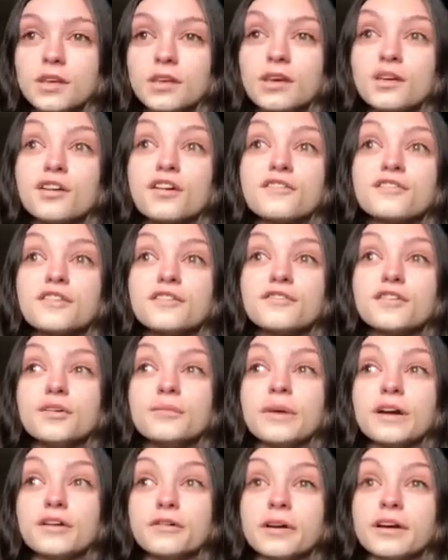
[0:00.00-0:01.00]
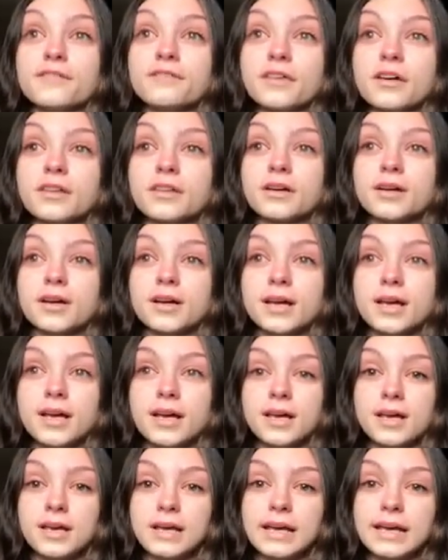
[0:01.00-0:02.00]
Get off the phone, my grandfather
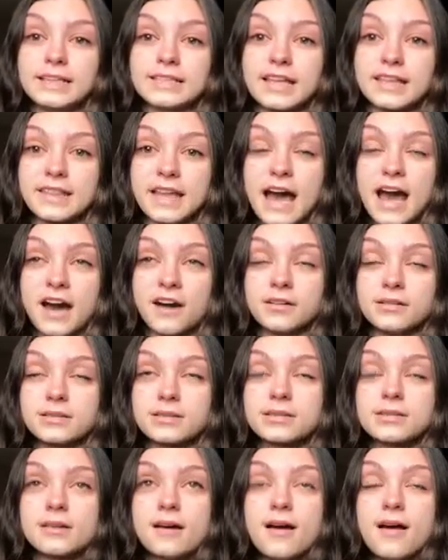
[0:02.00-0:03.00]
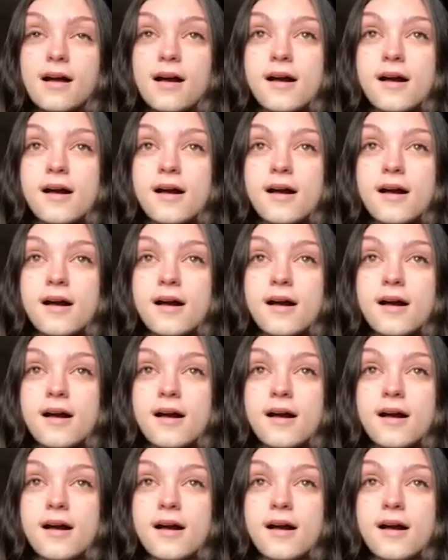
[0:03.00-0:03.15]
is at the house,